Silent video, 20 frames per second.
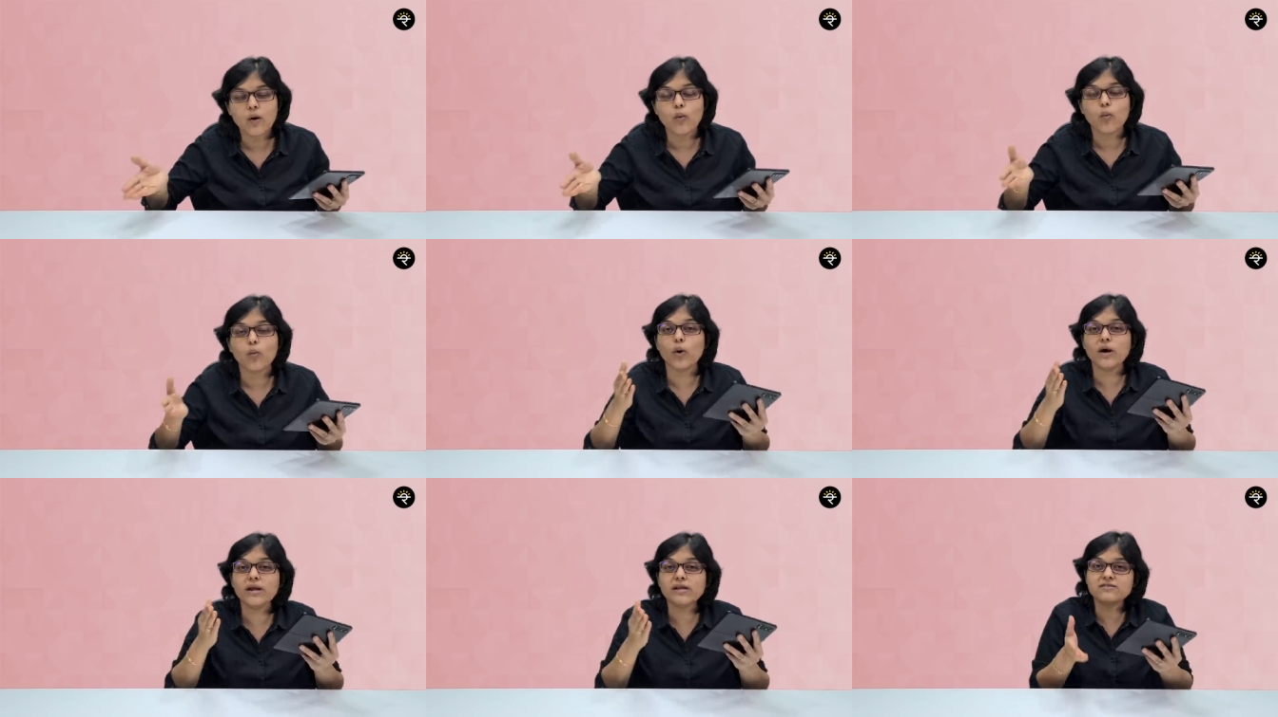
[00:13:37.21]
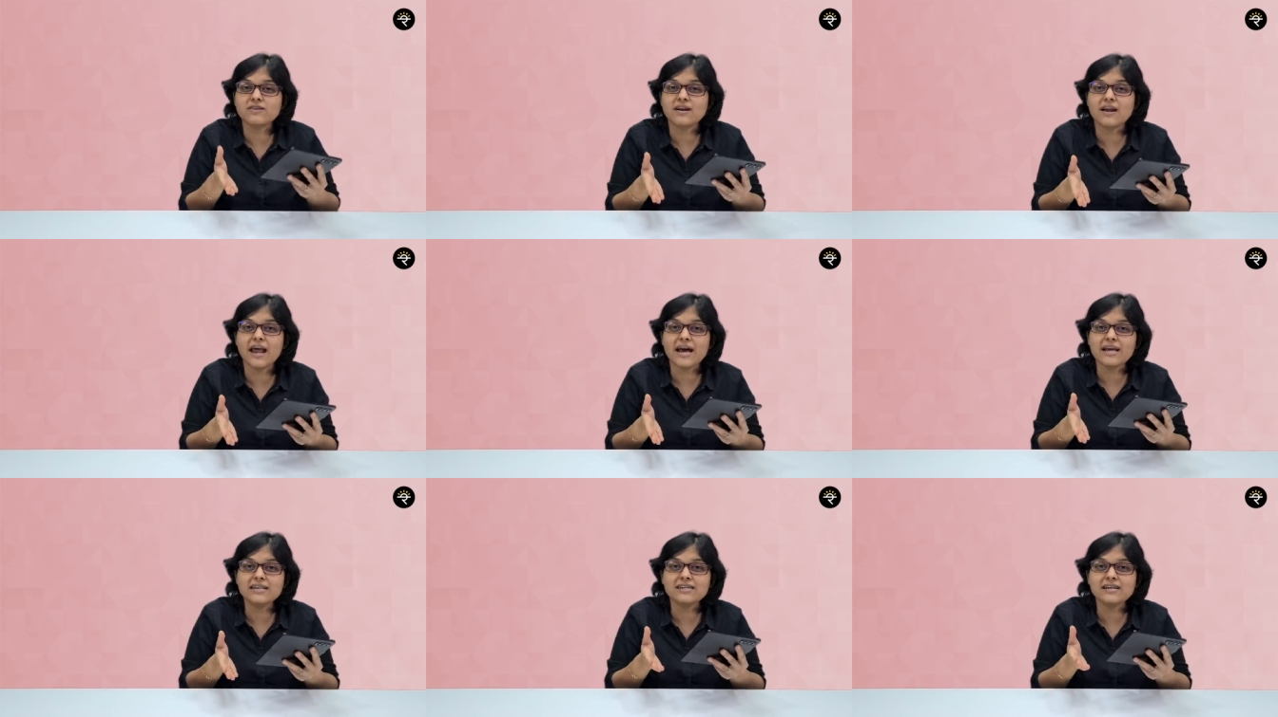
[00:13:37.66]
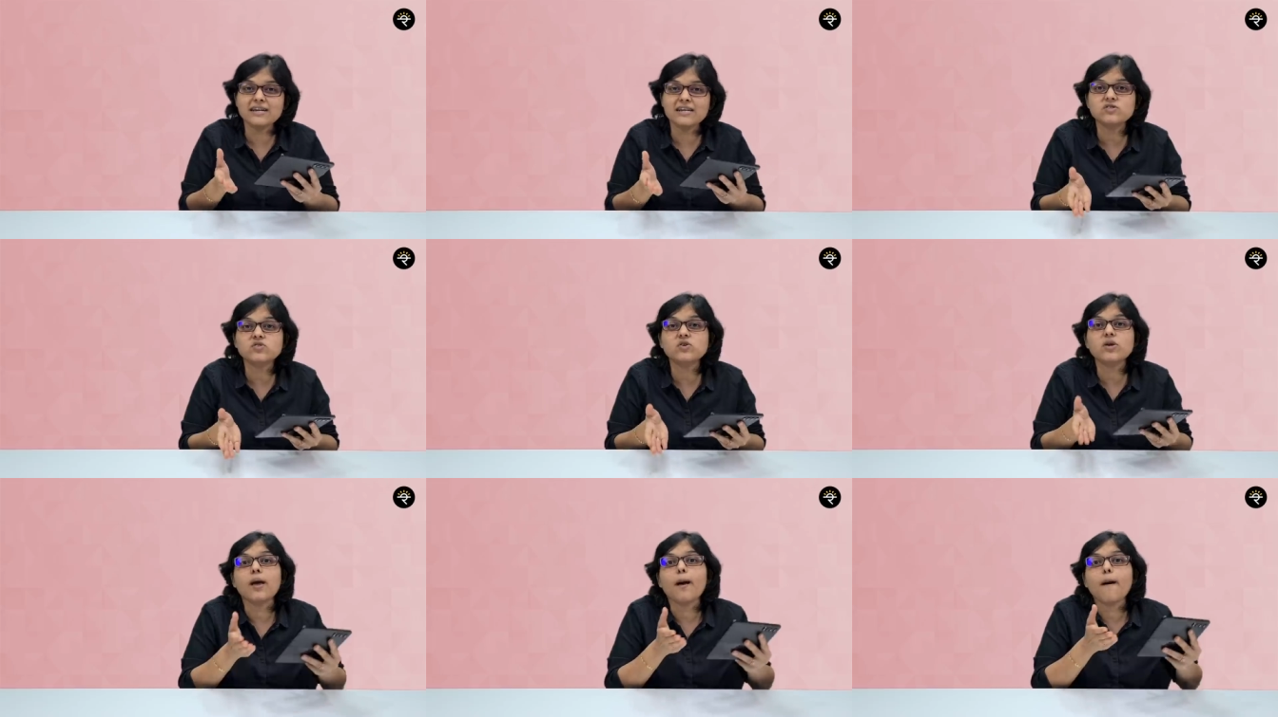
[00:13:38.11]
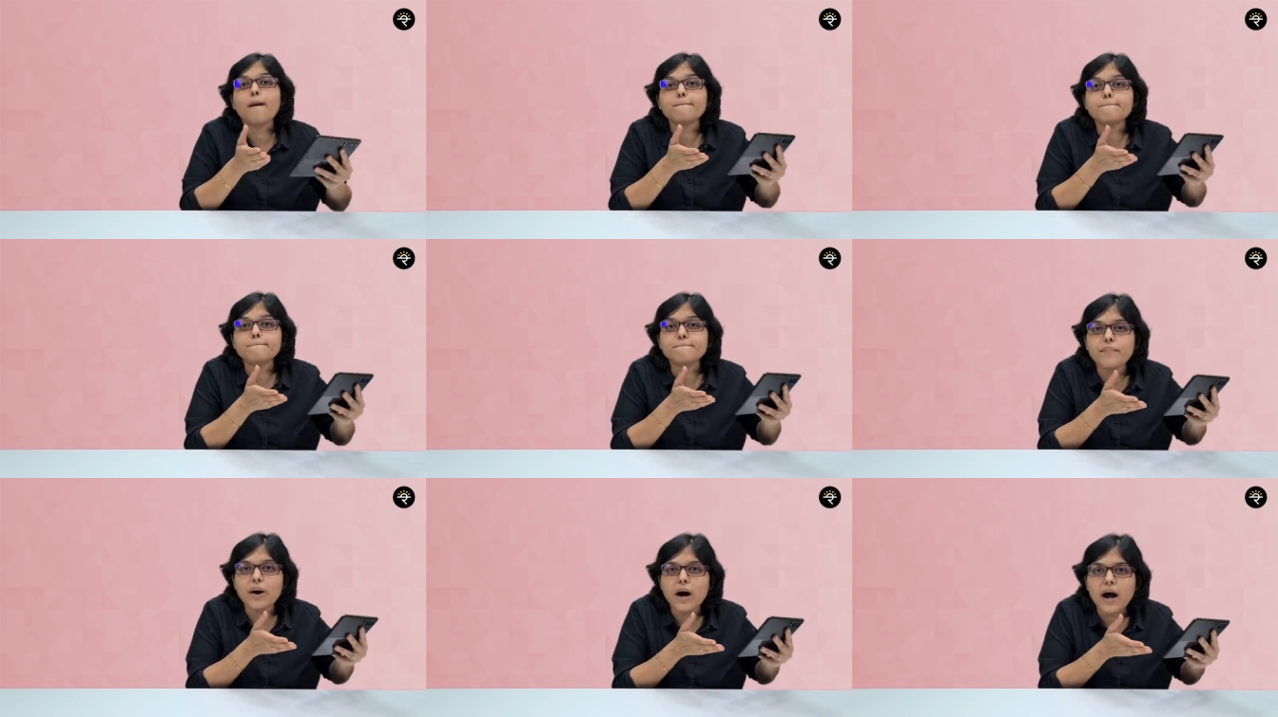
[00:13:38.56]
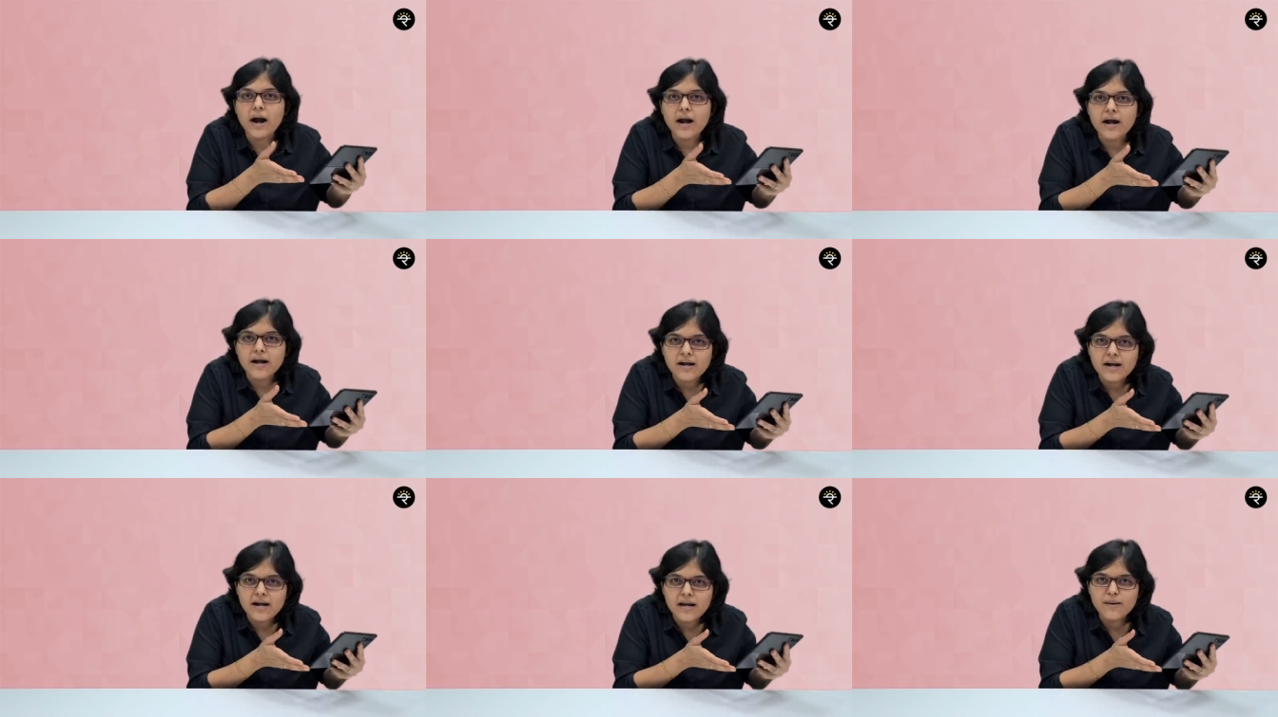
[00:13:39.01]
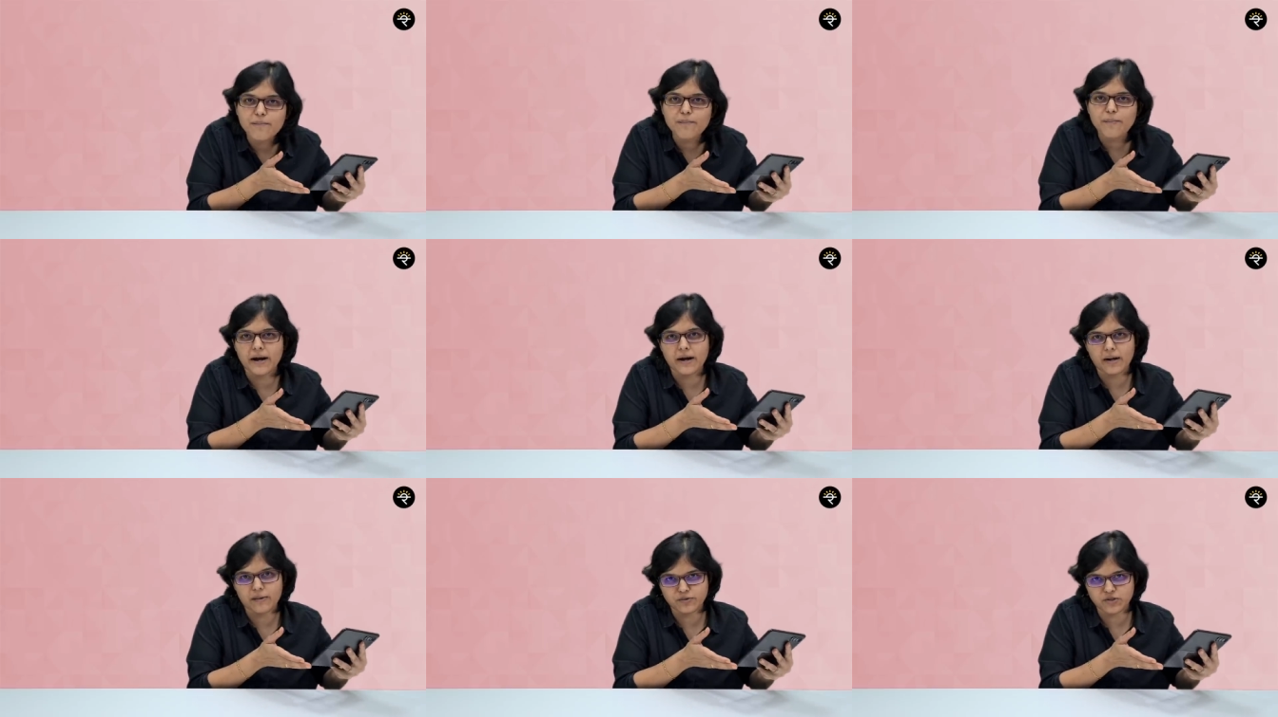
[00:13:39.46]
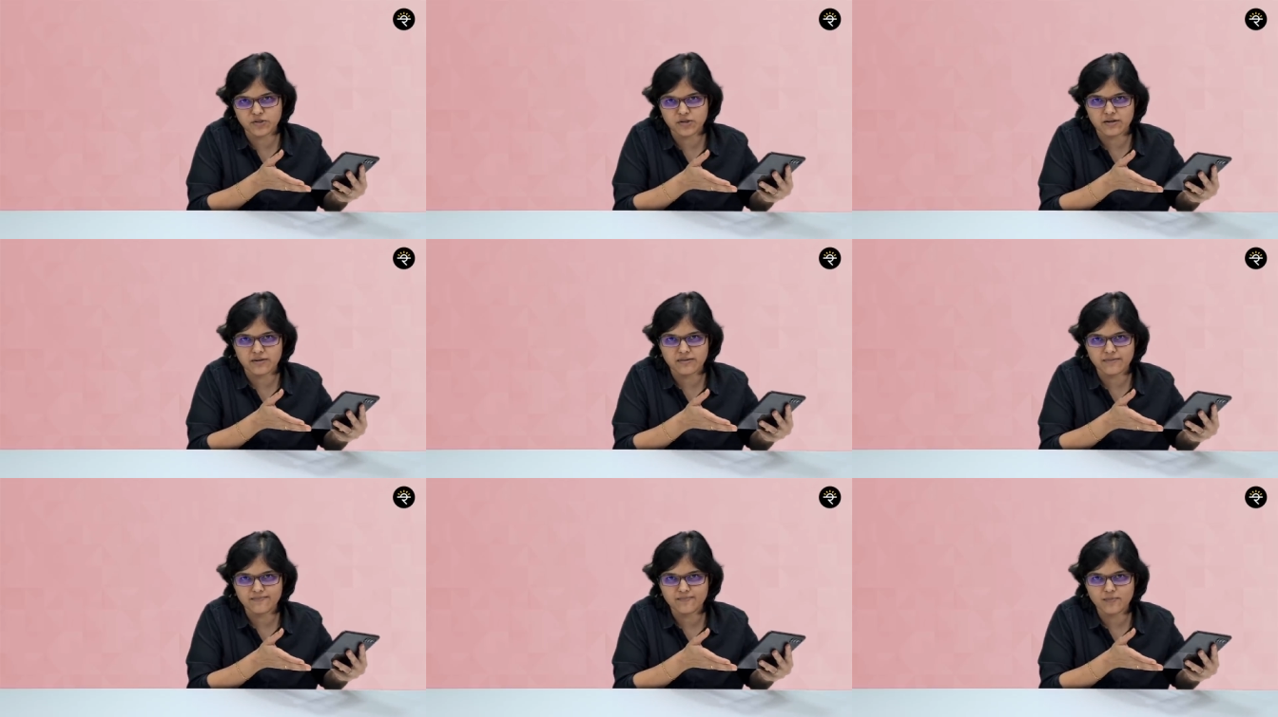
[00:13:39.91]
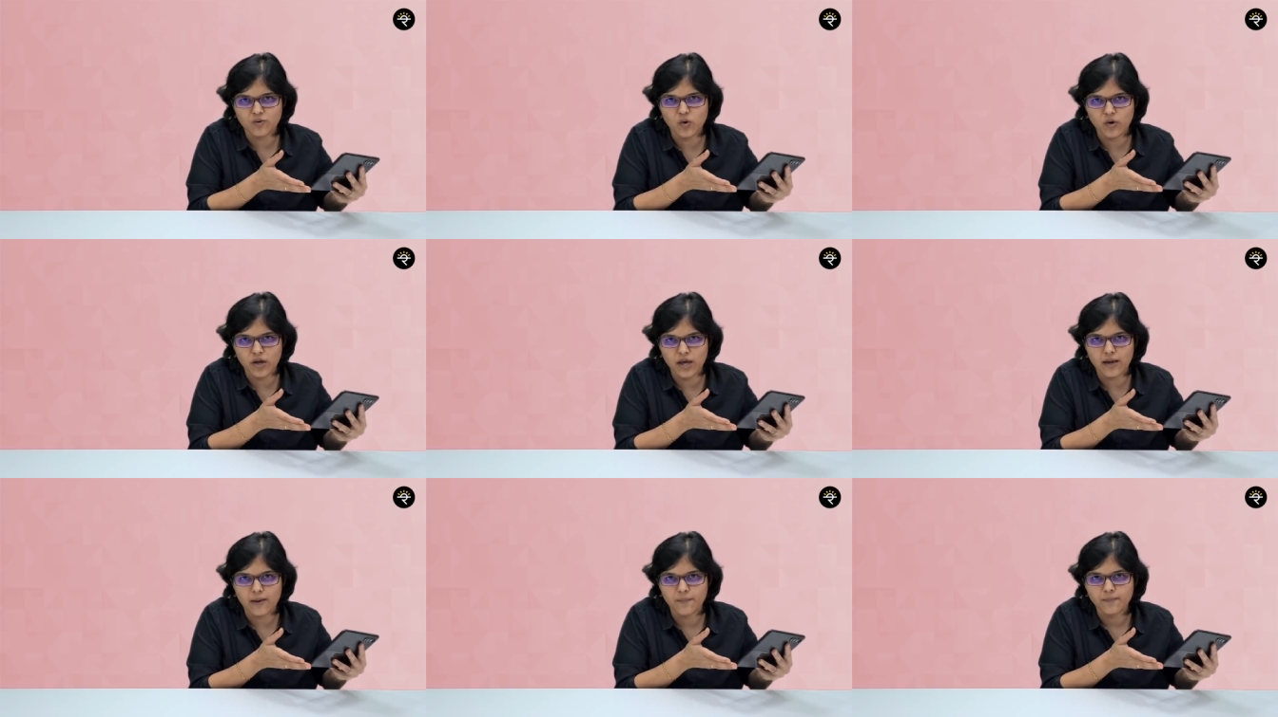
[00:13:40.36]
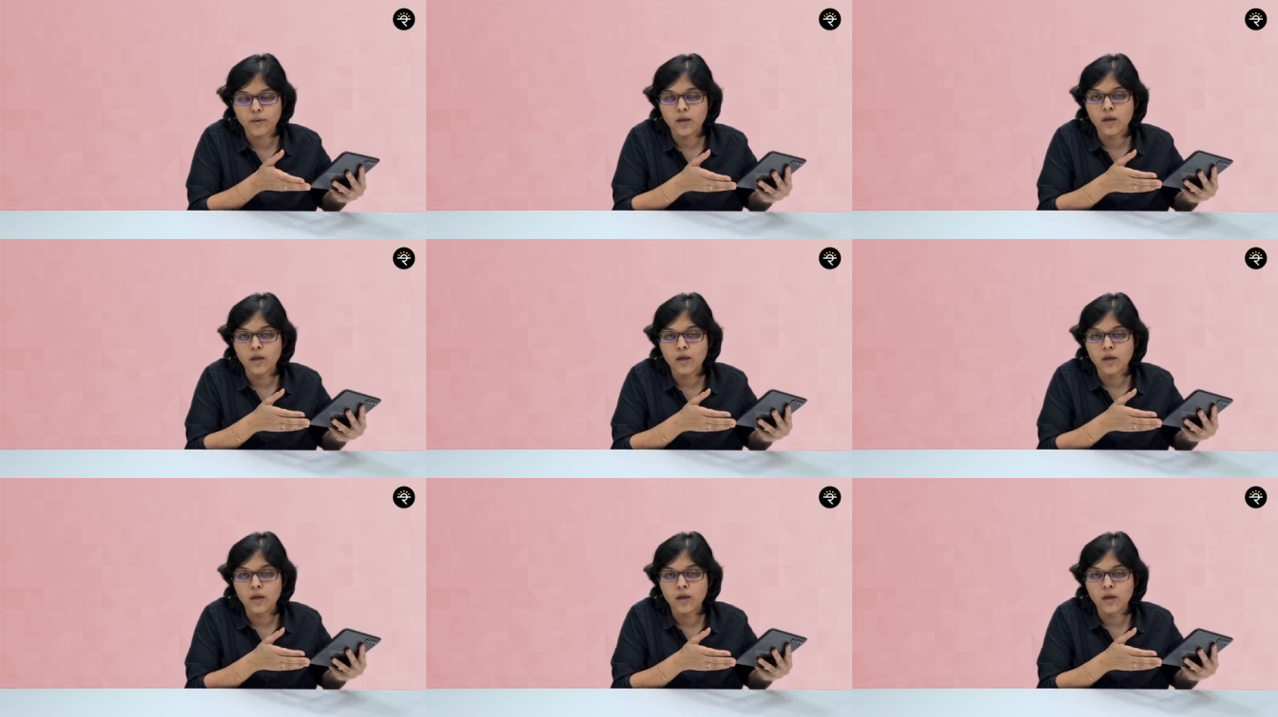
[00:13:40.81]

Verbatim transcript: One is Reliance Industry, partly paid up share. Okay.